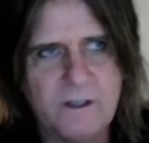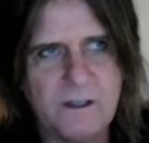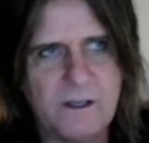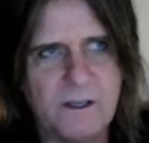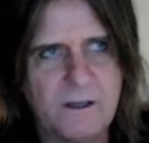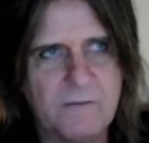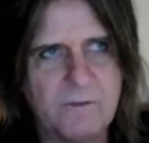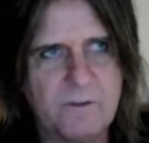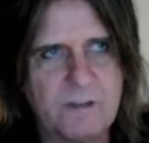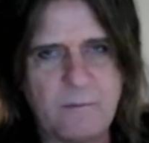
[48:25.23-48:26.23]

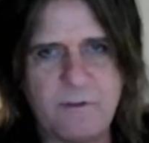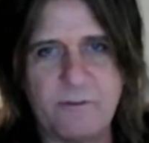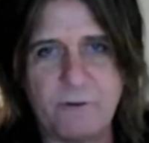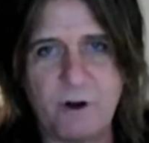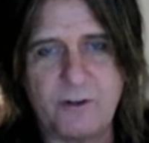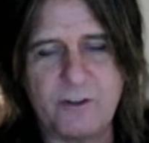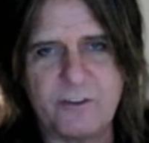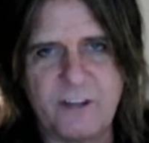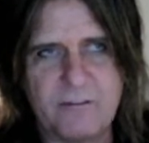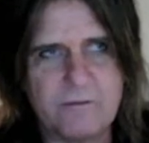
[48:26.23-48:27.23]
some of the rocker
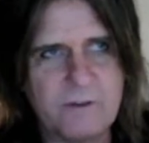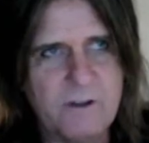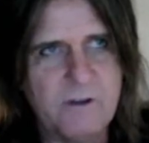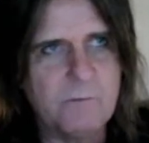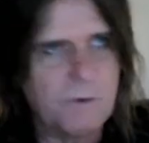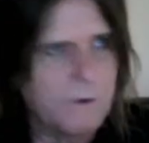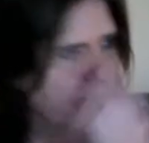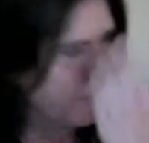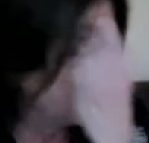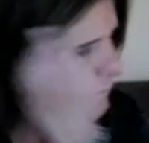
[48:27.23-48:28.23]
stuff,
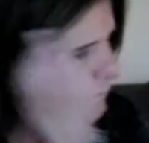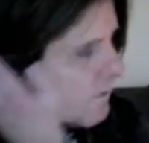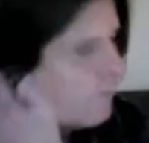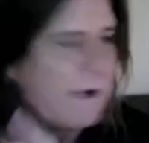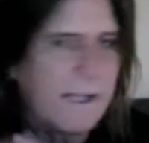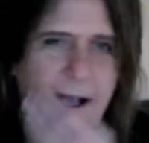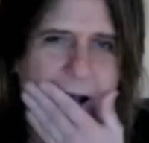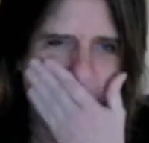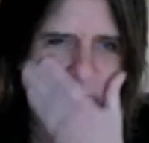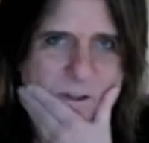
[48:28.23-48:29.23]
because in record
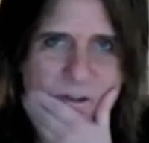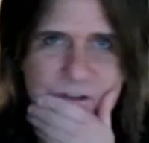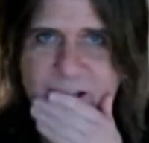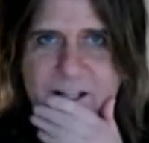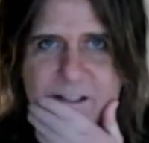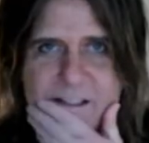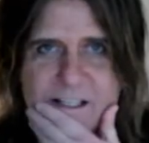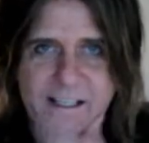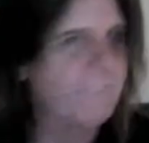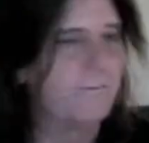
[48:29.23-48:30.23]
companies they
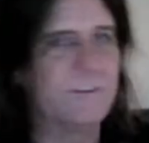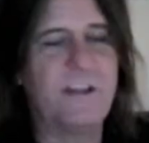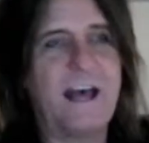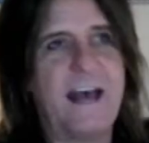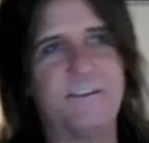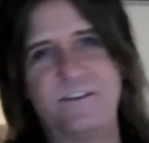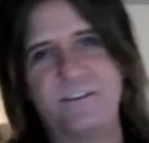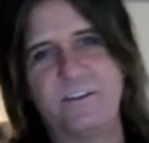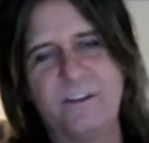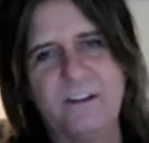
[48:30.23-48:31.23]
love
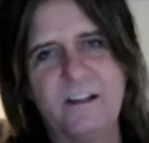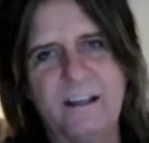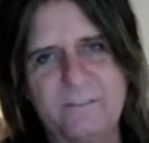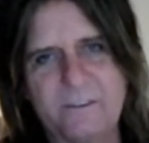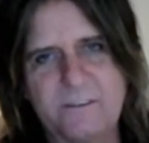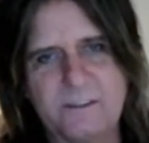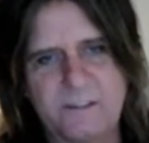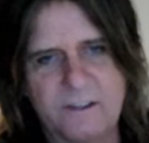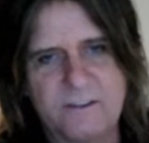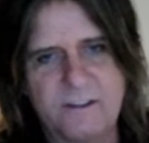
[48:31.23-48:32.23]
stats, and the
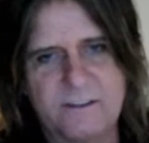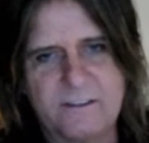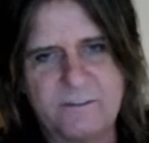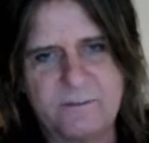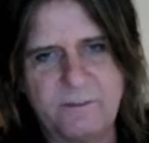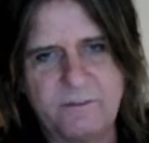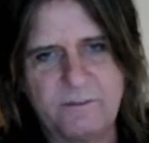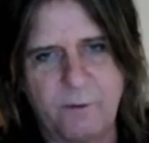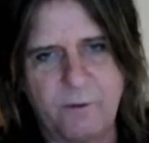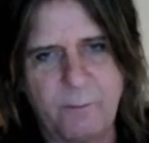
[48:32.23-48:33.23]
statistics
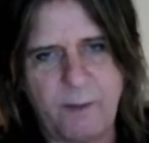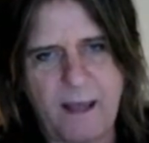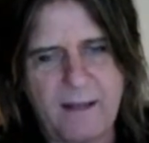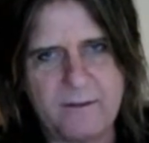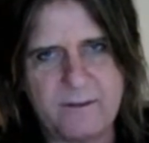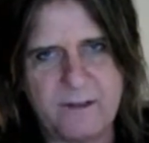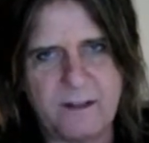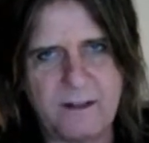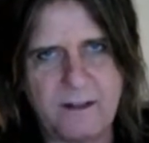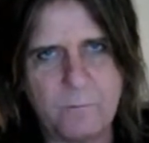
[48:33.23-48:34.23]
for the band said
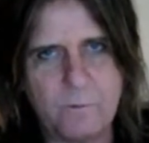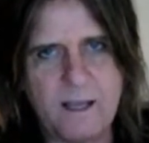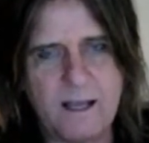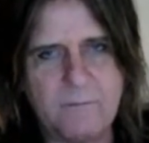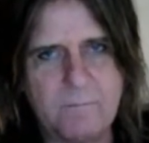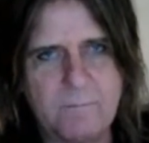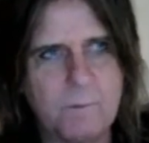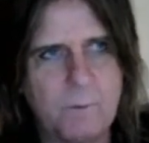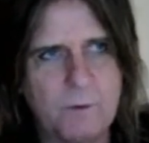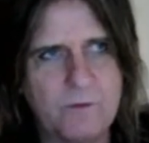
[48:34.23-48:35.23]
that we had the
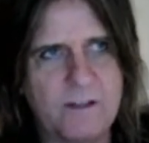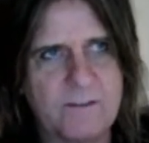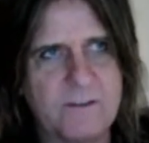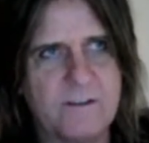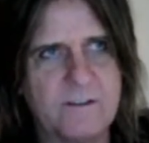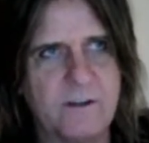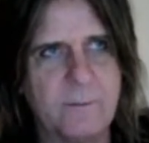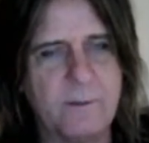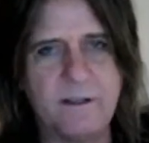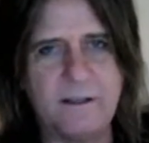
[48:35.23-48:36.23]
most success in
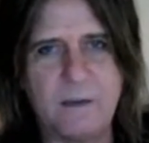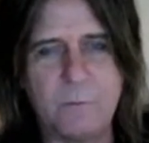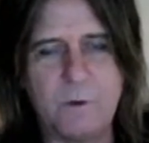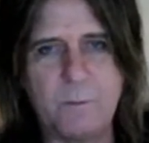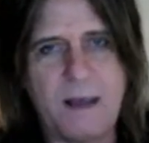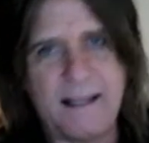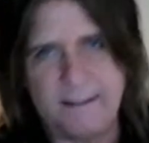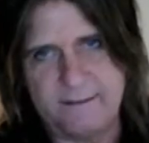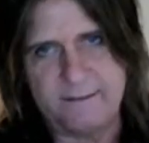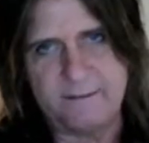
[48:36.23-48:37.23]
America with
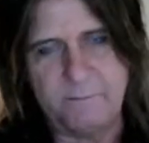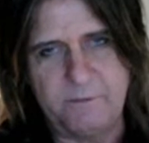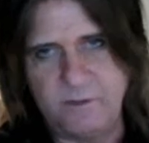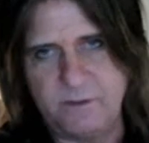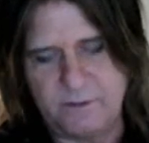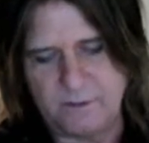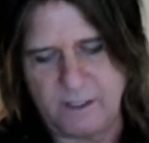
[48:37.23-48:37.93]
ballads, since